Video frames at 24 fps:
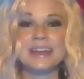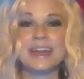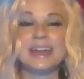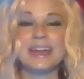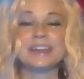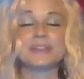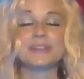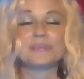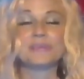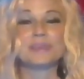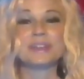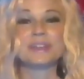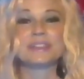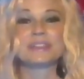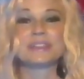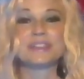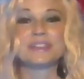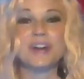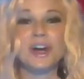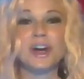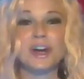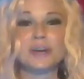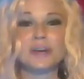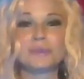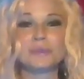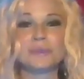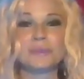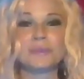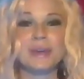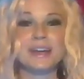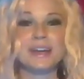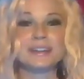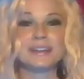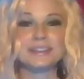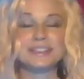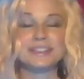and it brings karma
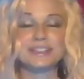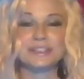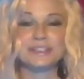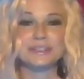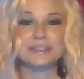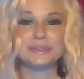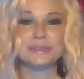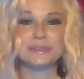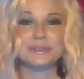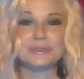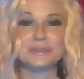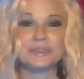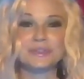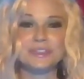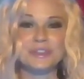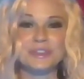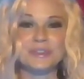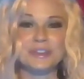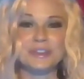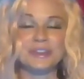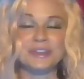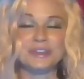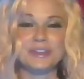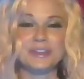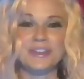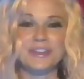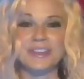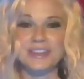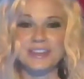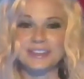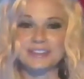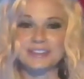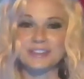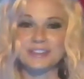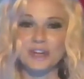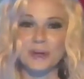back to you so that good
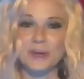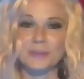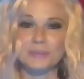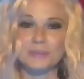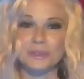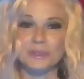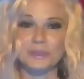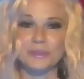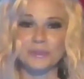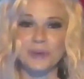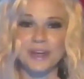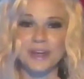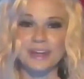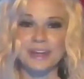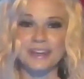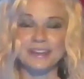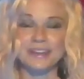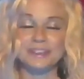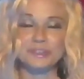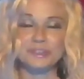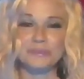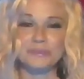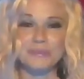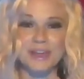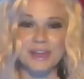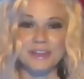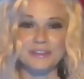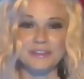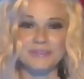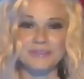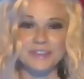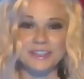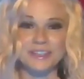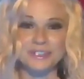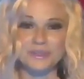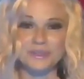things come your way and you
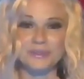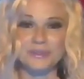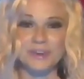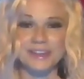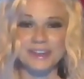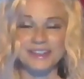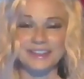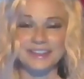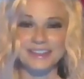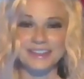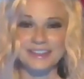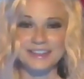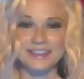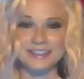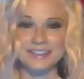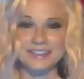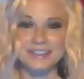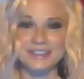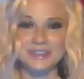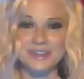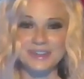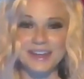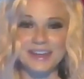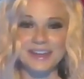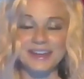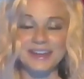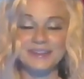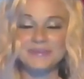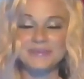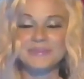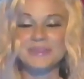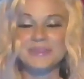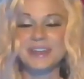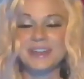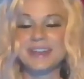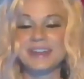manifest great things, okay?
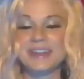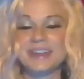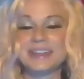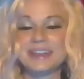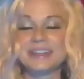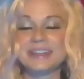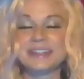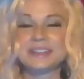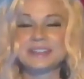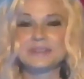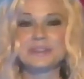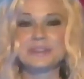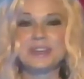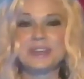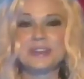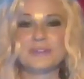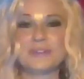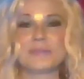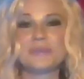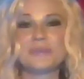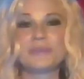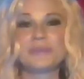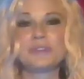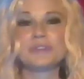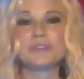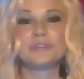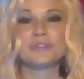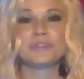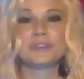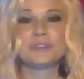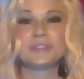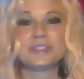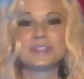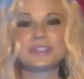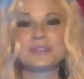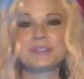So now the
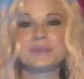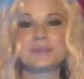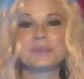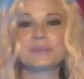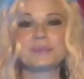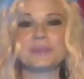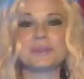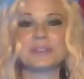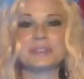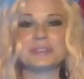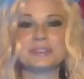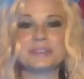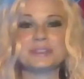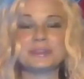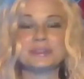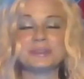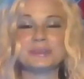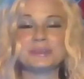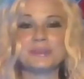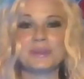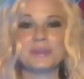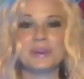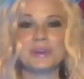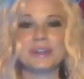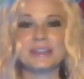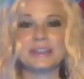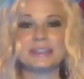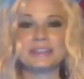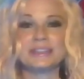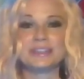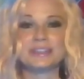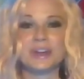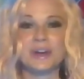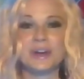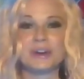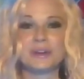first thing we want to do is
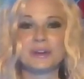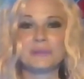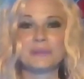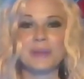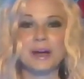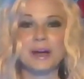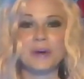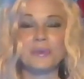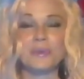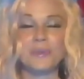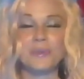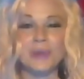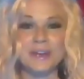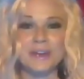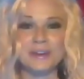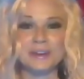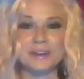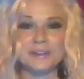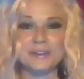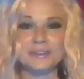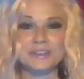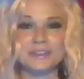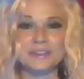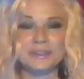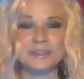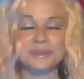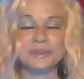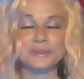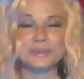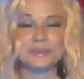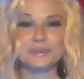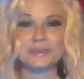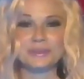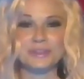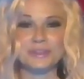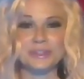talk about where the
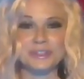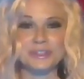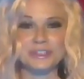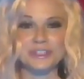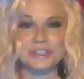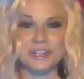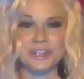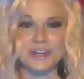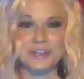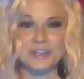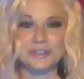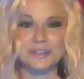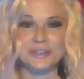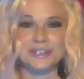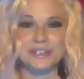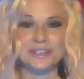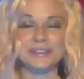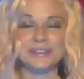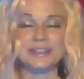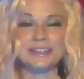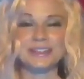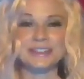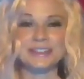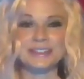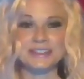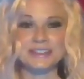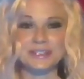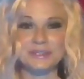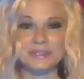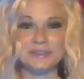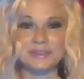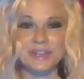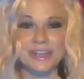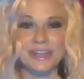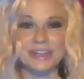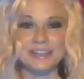soul star chakra is
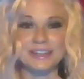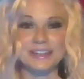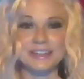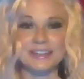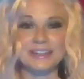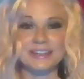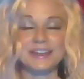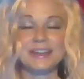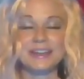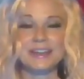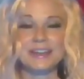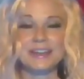located.